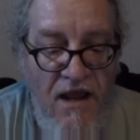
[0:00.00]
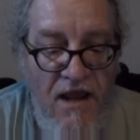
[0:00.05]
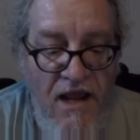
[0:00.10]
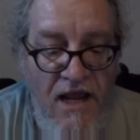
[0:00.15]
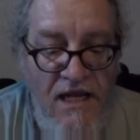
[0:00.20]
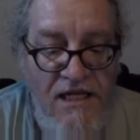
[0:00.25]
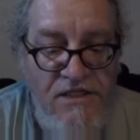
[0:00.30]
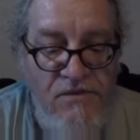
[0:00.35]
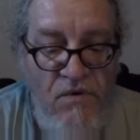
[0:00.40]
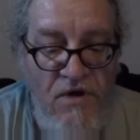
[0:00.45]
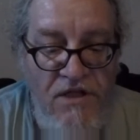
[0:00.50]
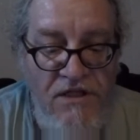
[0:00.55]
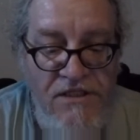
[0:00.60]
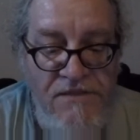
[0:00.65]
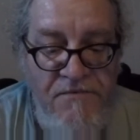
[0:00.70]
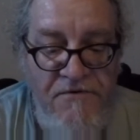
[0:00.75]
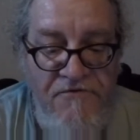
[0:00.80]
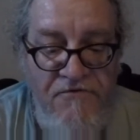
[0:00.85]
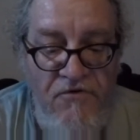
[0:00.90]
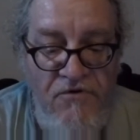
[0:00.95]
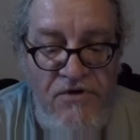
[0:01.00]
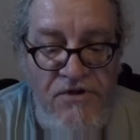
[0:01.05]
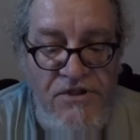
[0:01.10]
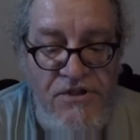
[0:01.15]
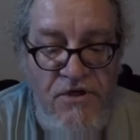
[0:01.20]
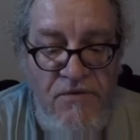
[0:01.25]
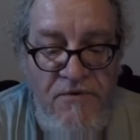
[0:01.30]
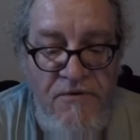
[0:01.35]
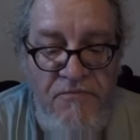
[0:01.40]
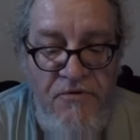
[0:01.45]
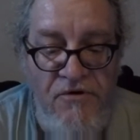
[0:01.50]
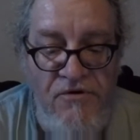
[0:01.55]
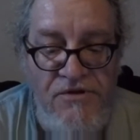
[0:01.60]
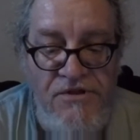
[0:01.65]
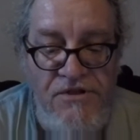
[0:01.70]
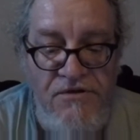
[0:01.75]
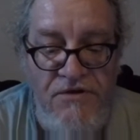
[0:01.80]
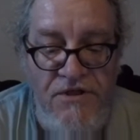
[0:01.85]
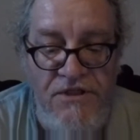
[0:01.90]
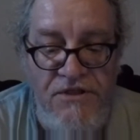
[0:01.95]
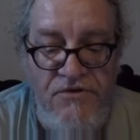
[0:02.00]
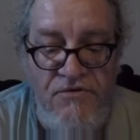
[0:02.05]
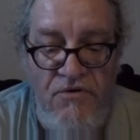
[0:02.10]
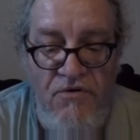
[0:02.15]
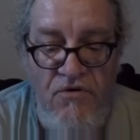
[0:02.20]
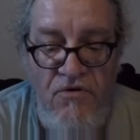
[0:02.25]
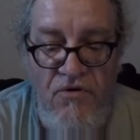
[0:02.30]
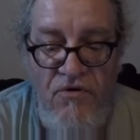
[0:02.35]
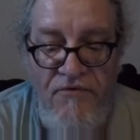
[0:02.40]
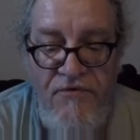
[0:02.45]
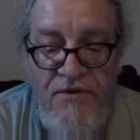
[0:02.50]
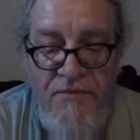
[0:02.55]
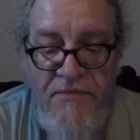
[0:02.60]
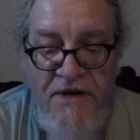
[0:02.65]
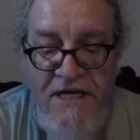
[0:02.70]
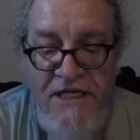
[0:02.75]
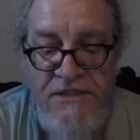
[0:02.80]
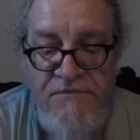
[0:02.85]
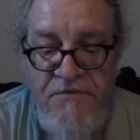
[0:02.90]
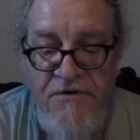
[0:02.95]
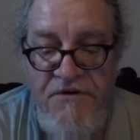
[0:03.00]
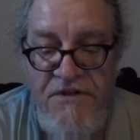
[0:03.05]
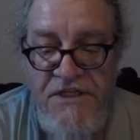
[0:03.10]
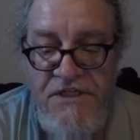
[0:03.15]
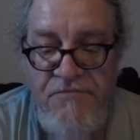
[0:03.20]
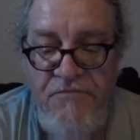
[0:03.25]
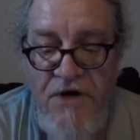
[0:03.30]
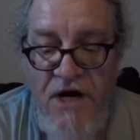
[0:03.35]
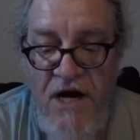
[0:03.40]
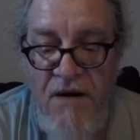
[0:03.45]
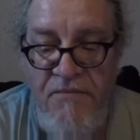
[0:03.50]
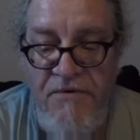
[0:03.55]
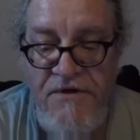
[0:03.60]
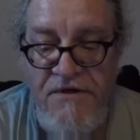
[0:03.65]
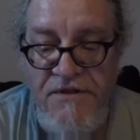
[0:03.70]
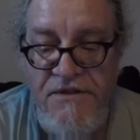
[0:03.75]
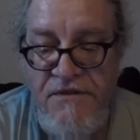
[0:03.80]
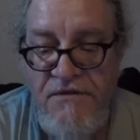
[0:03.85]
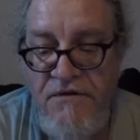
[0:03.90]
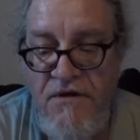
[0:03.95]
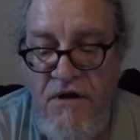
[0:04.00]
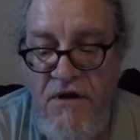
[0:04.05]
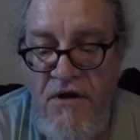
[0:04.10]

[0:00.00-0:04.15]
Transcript: as well as before assuming personal control over the management of these properties.